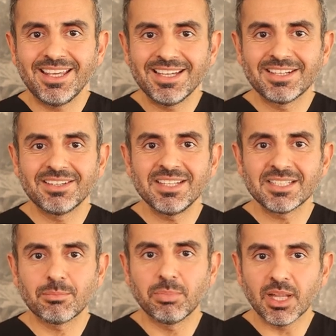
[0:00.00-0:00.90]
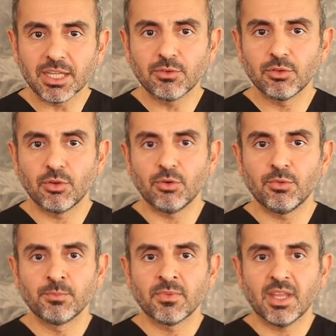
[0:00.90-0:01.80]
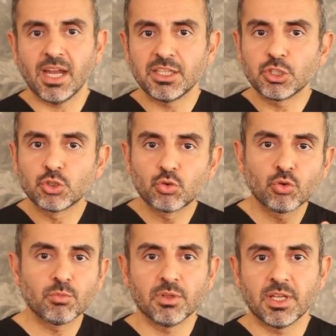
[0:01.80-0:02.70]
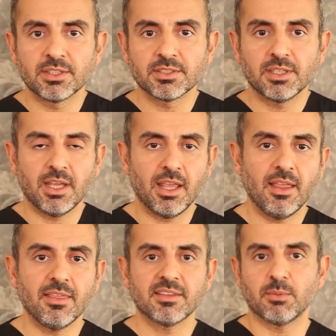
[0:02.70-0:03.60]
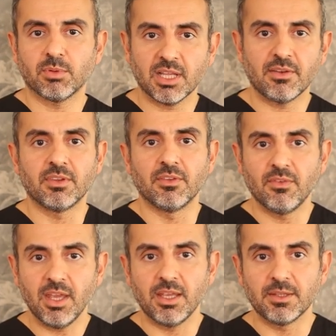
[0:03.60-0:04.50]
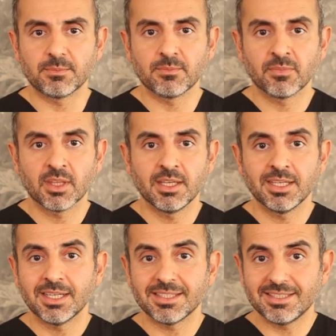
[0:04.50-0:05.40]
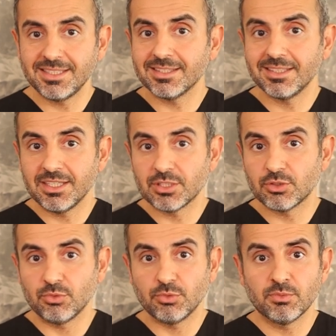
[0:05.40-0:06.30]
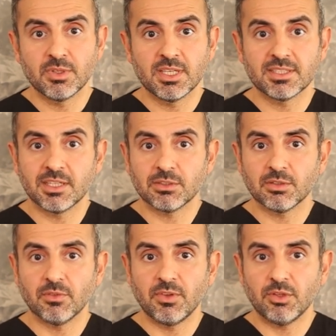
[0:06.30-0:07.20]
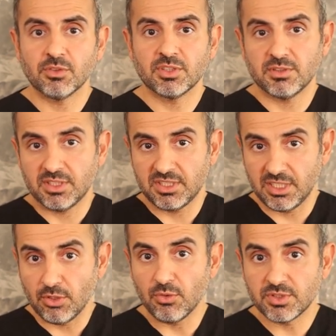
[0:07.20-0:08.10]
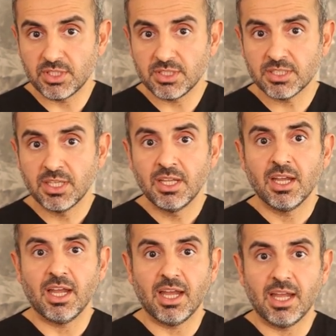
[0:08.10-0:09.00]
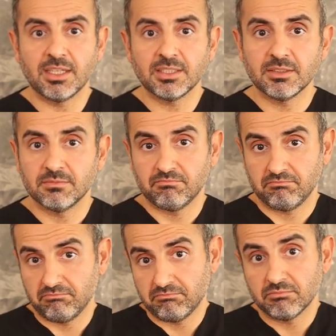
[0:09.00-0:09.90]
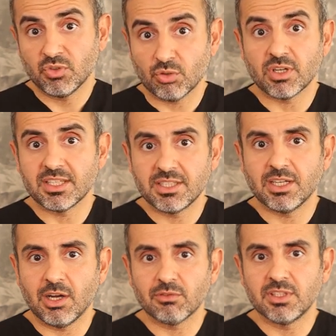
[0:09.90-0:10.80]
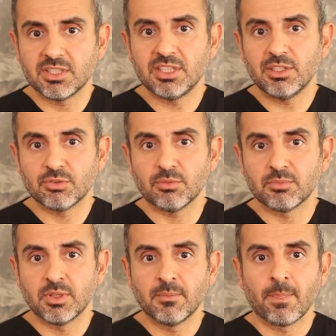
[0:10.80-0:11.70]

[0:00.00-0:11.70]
increased blood flow and a turbulence in the subclavian vein. This leads to central venous stenosis and thoracic outlet syndrome.